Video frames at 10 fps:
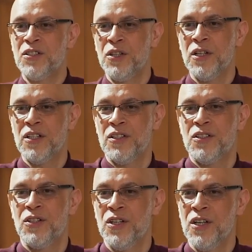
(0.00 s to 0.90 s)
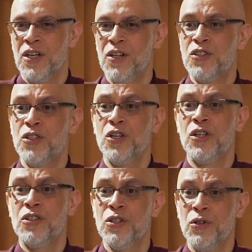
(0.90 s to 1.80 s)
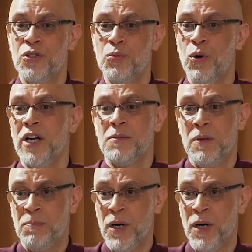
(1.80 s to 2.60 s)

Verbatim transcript: to what has been